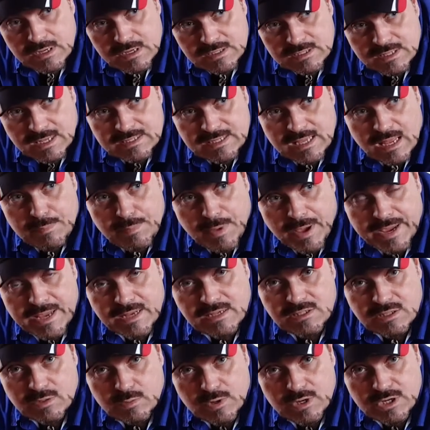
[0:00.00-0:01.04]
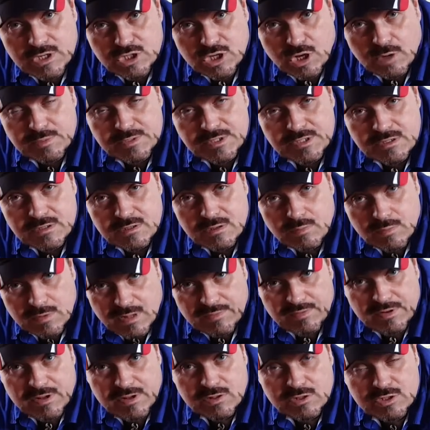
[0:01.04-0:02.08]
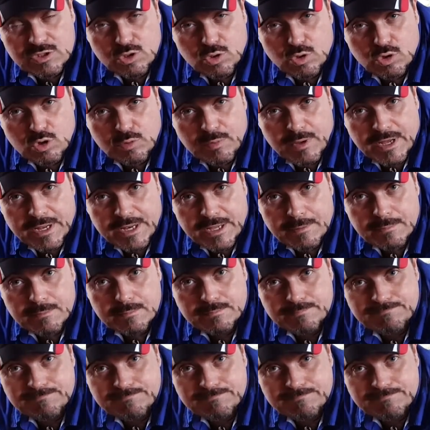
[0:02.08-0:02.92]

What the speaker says: So let's head back into the workshops and have a little talk about it.